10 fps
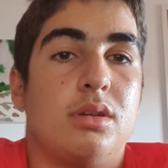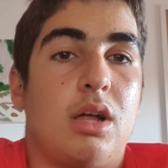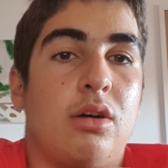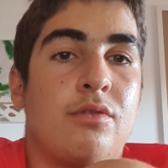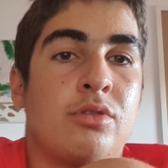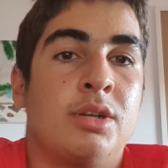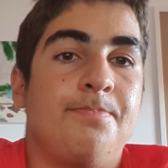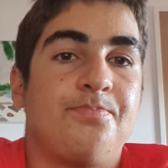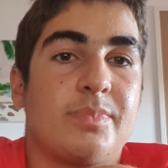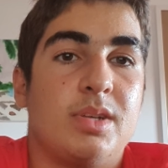Hello everyone.
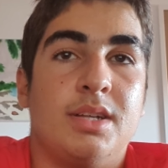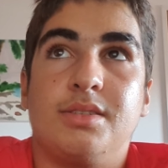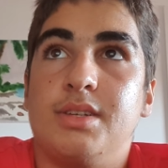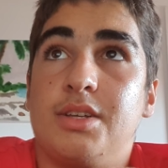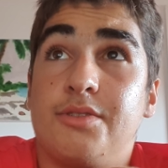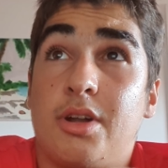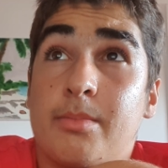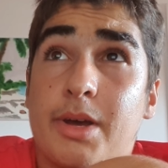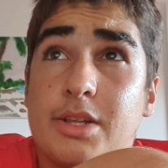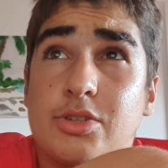In today's video
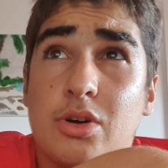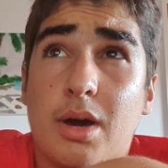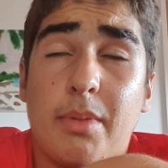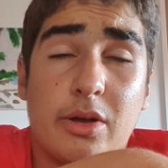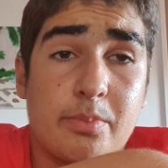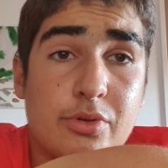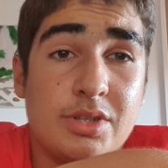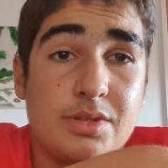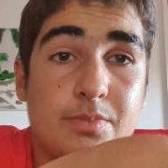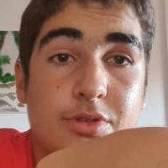I'm going to talk about
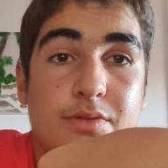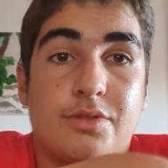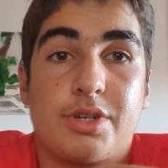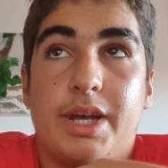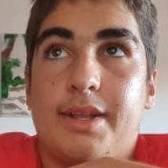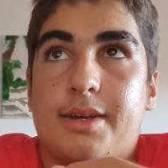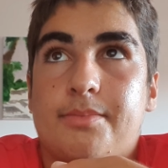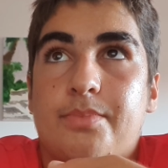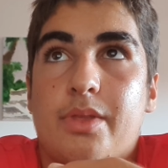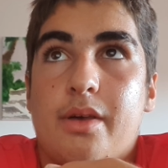principles of training.
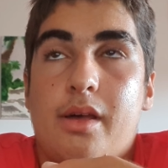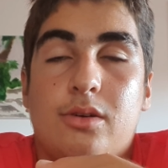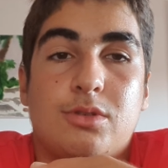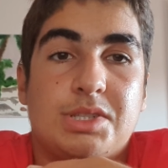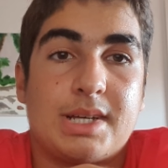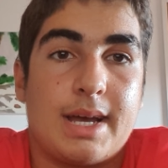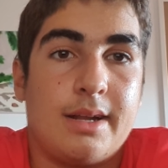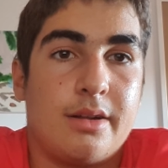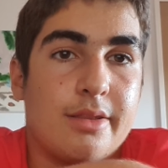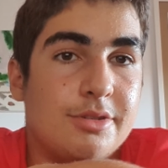Once again,
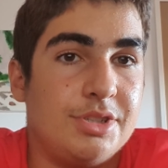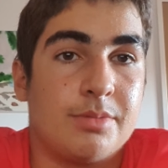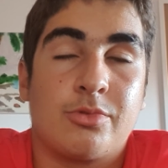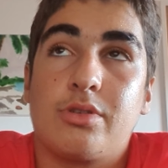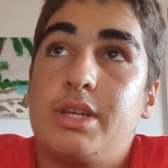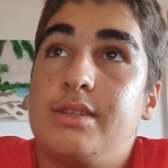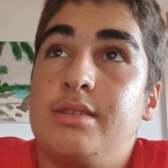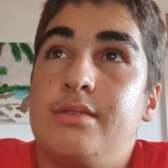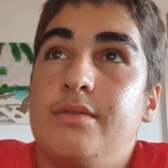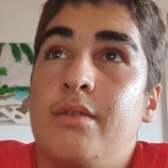another gym
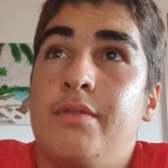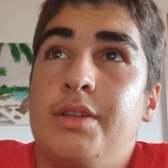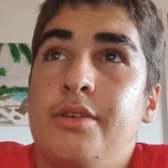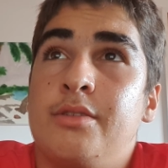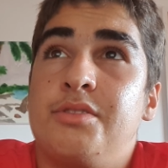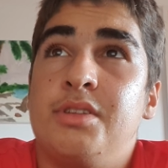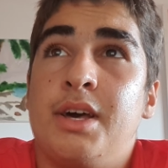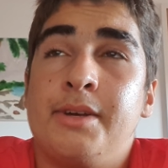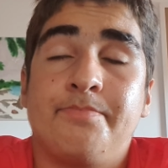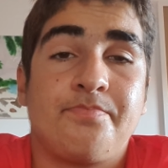related video
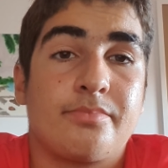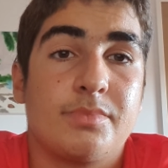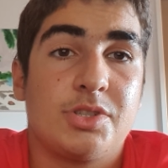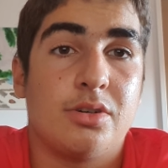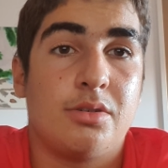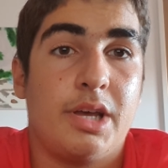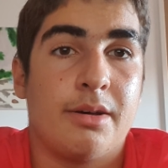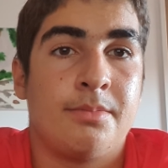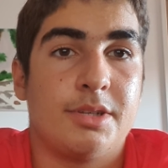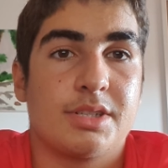today. So
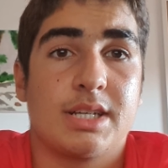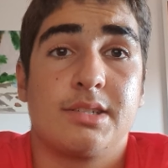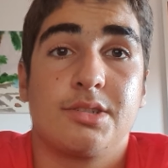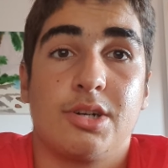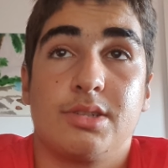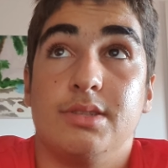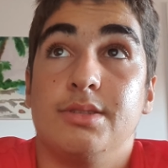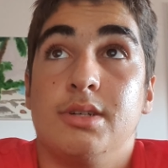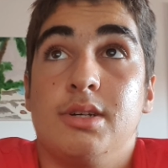yeah, let's get started.